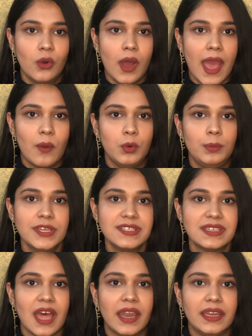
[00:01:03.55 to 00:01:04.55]
I would be
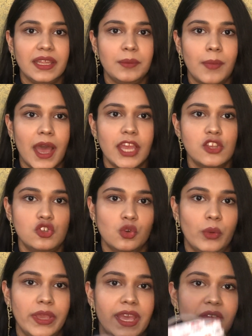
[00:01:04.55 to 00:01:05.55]
starting by showing